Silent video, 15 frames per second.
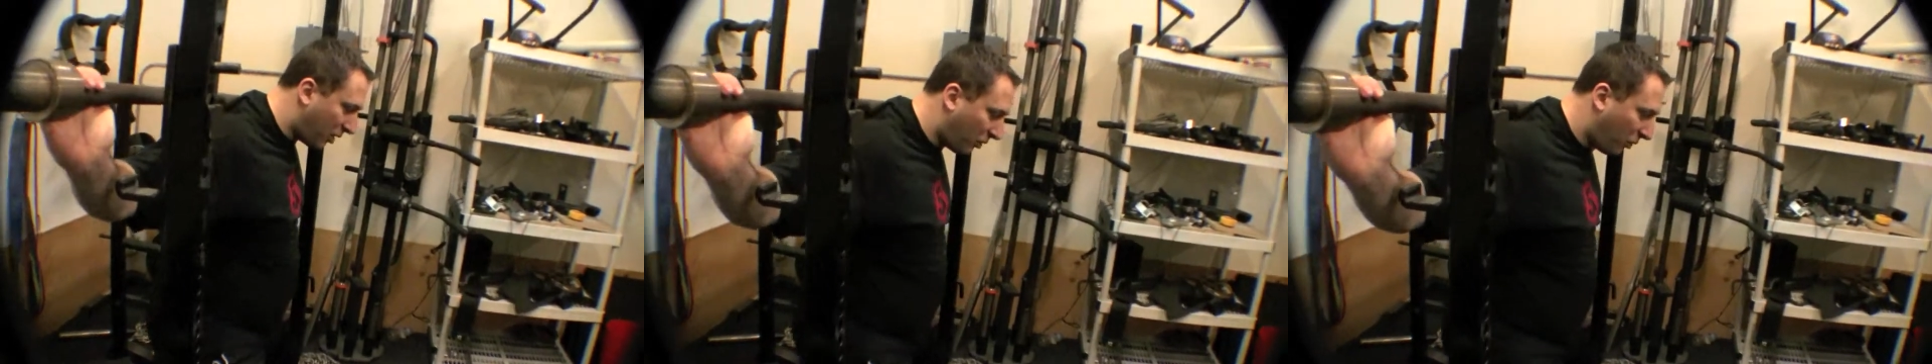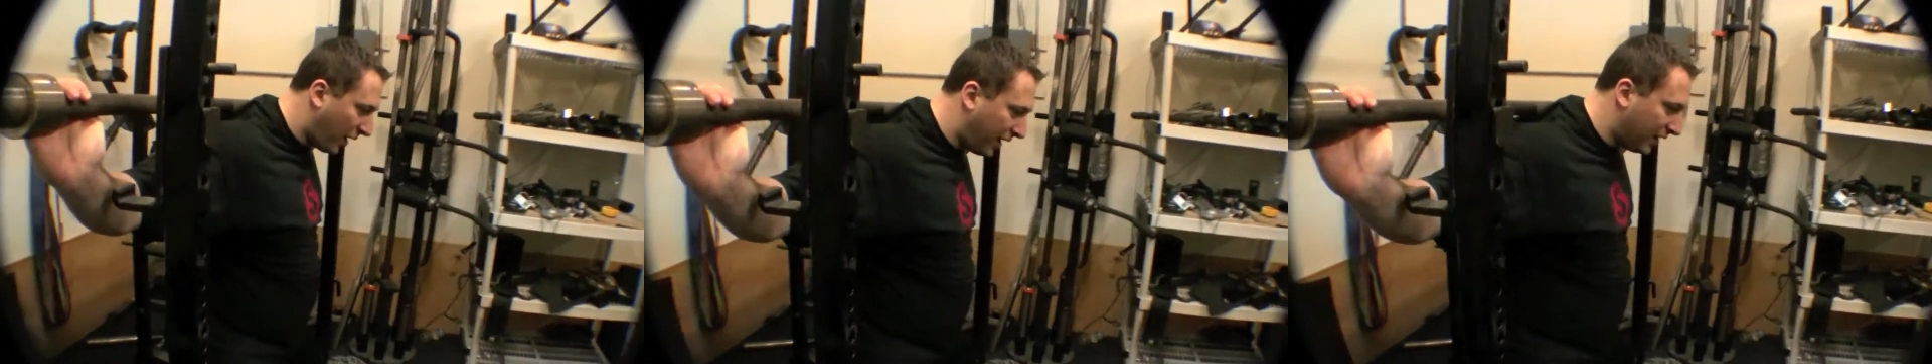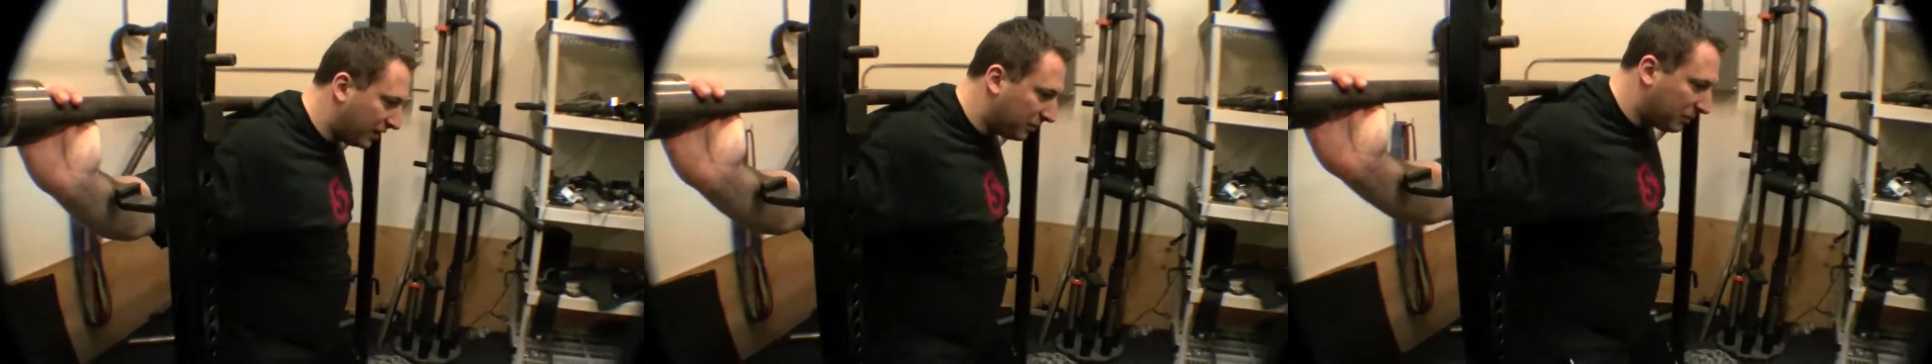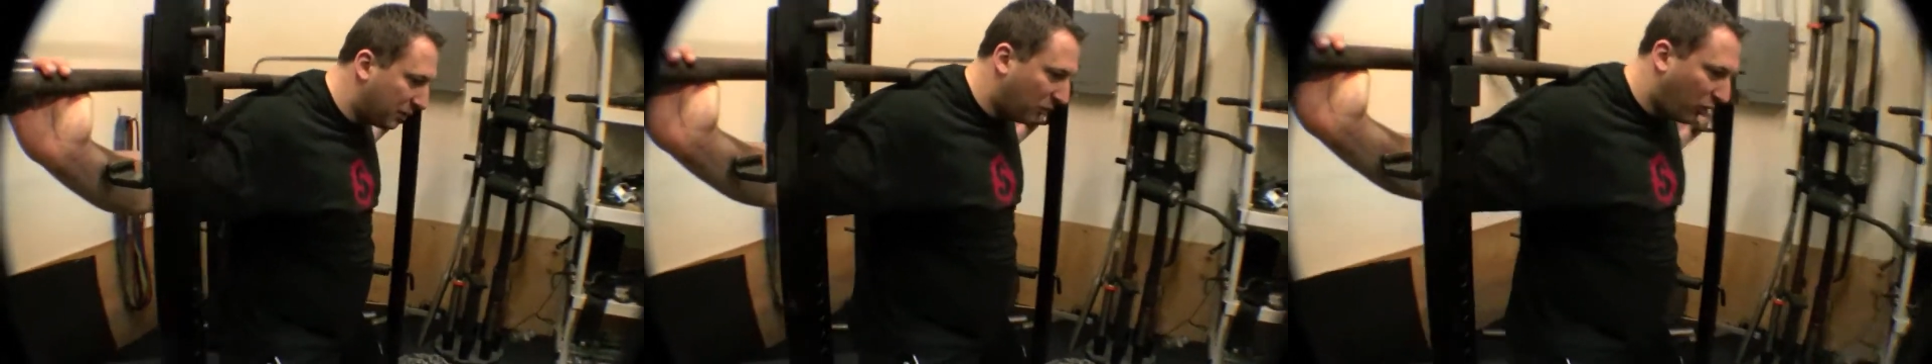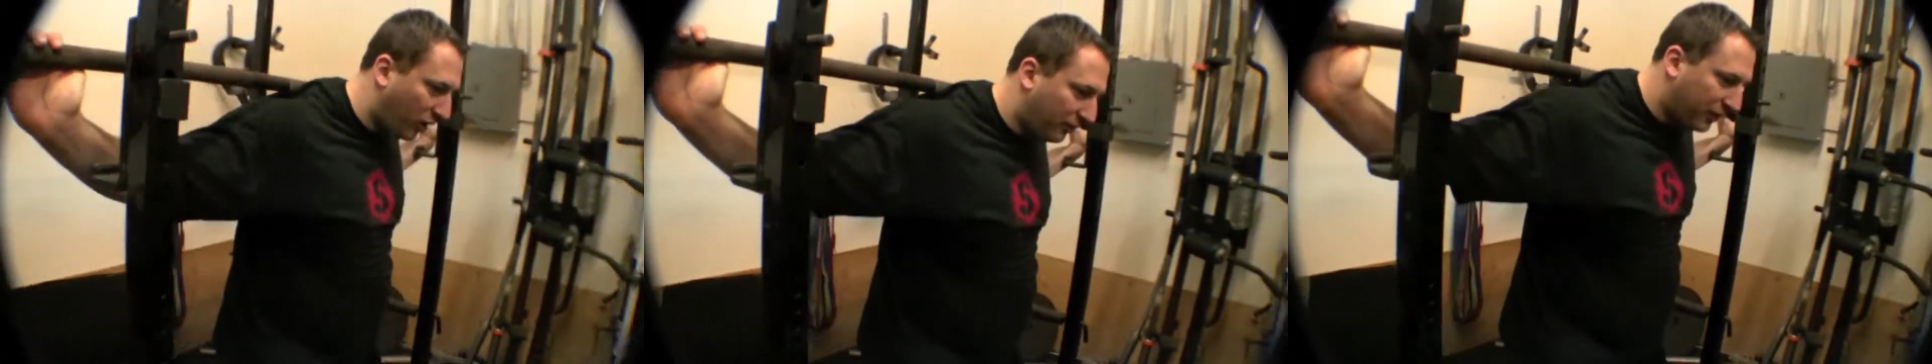more weight, it'll be
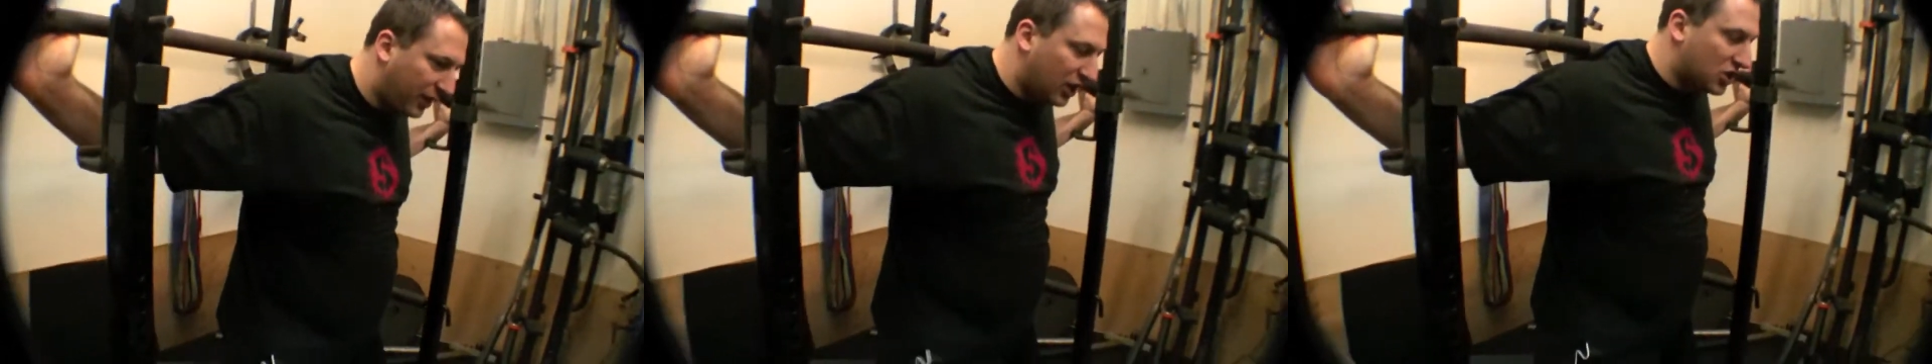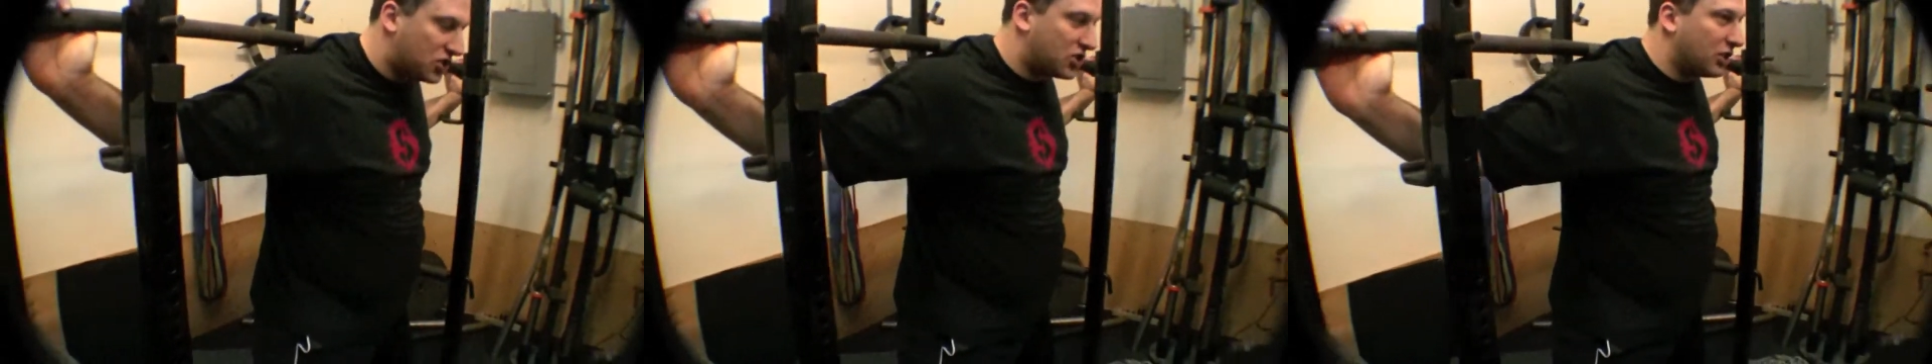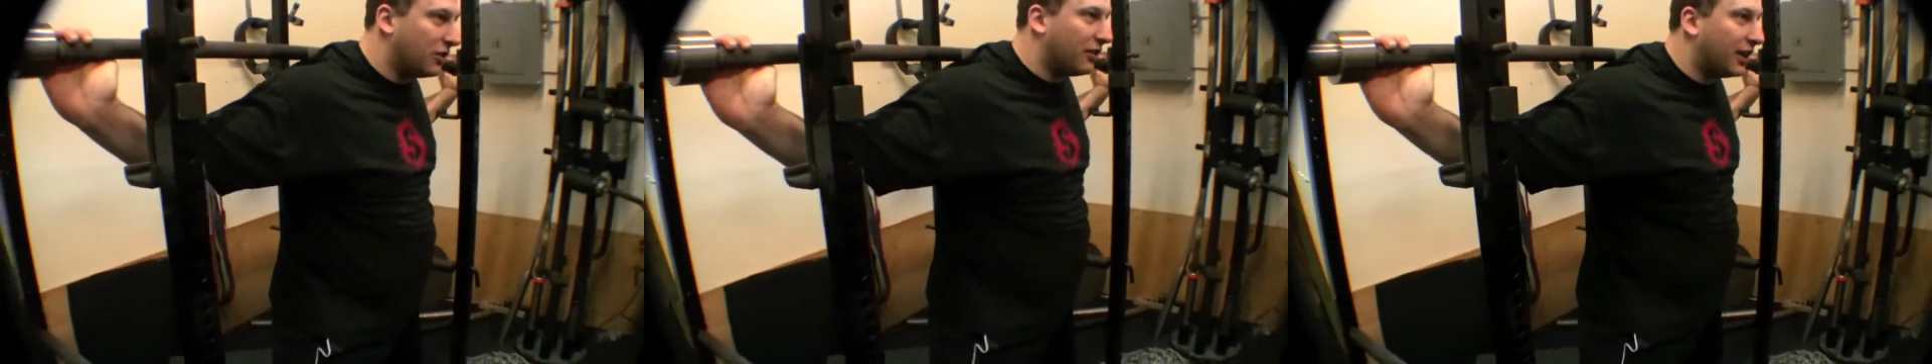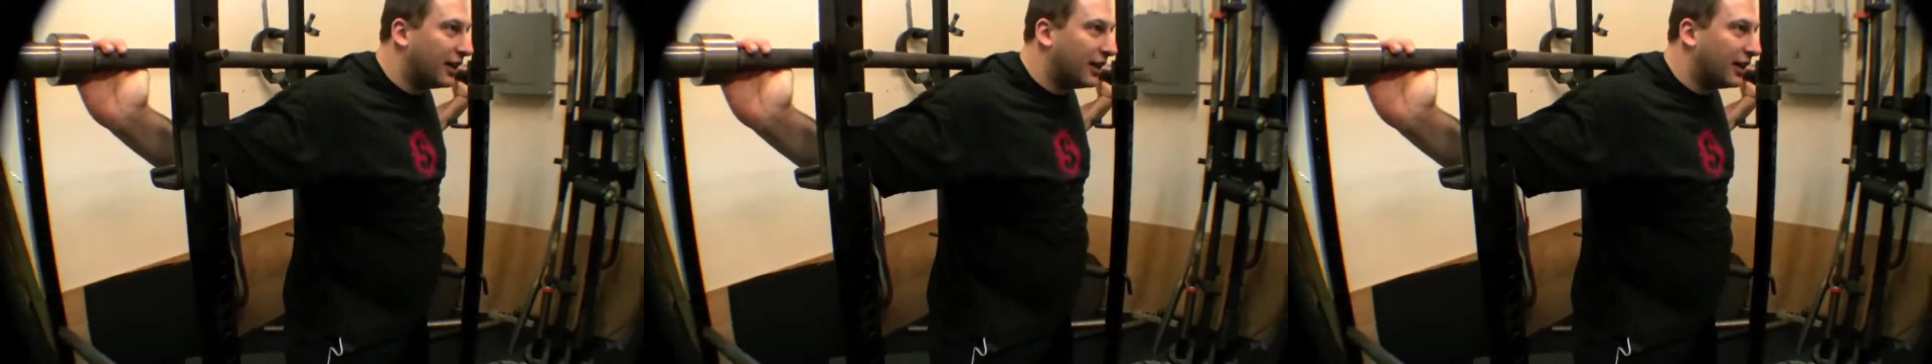more of an issue.